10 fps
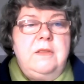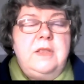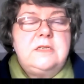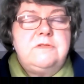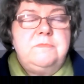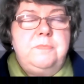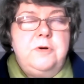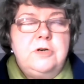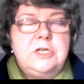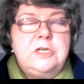there's
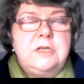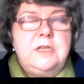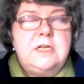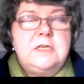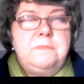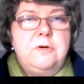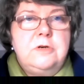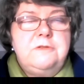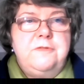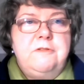push, there's
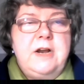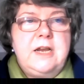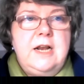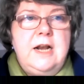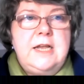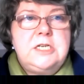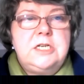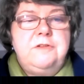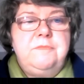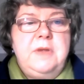push for
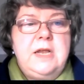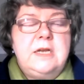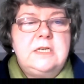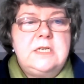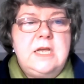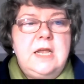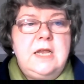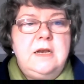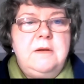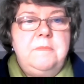regulation of may
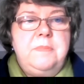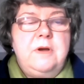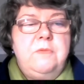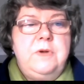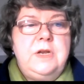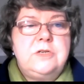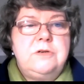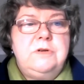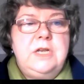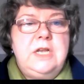contain, but we
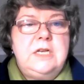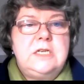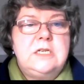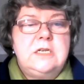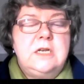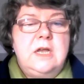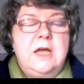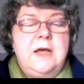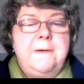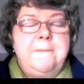do need
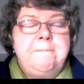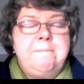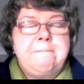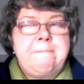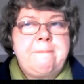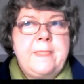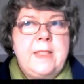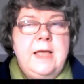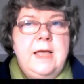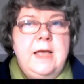um,
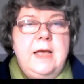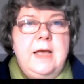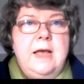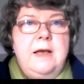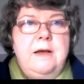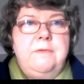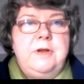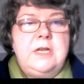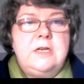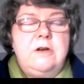
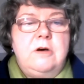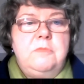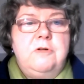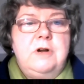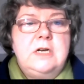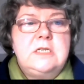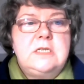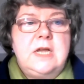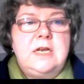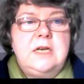we need a lot more
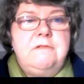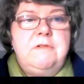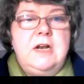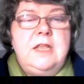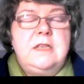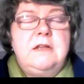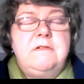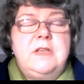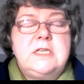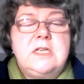understanding really.
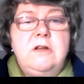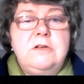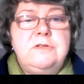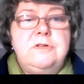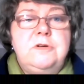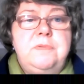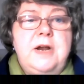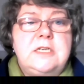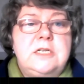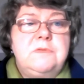There, there's a lot of good
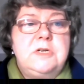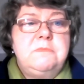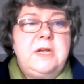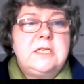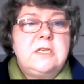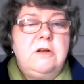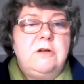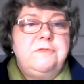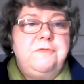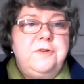practice which makes a
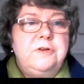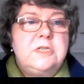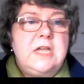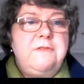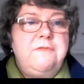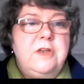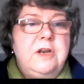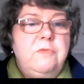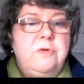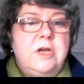lot of food safer
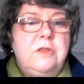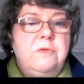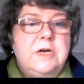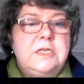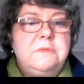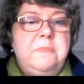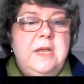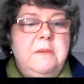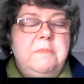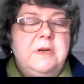than it would otherwise
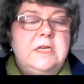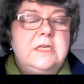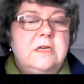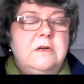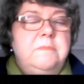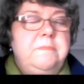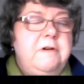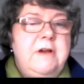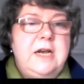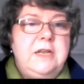be, but it's a
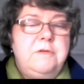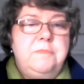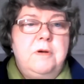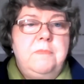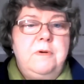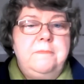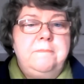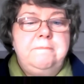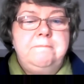perennial problem.